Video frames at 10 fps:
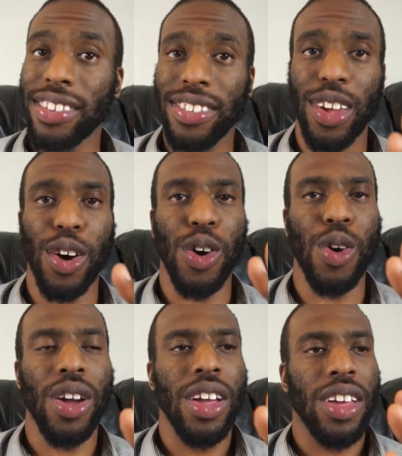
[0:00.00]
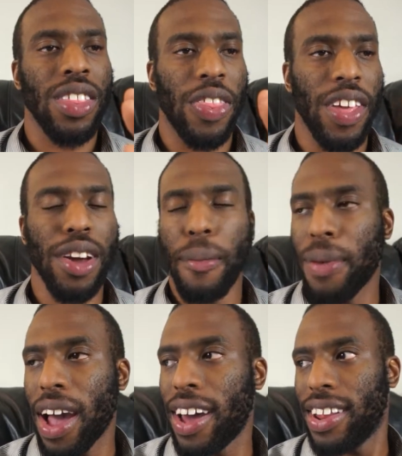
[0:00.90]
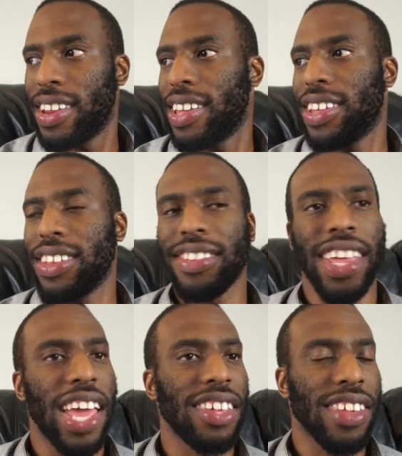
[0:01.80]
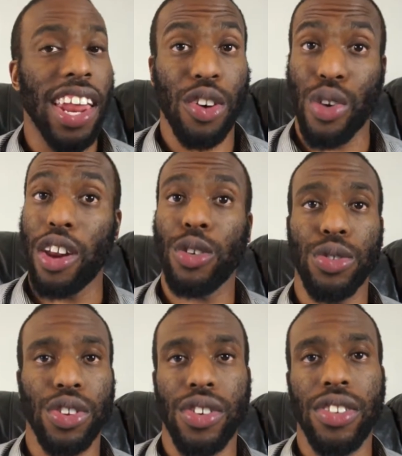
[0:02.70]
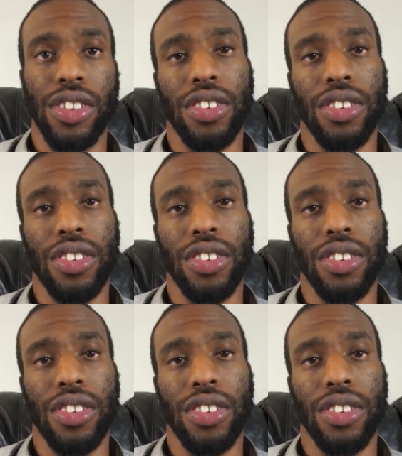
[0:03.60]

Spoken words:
So the thing about it is that it's got a Chronicle series.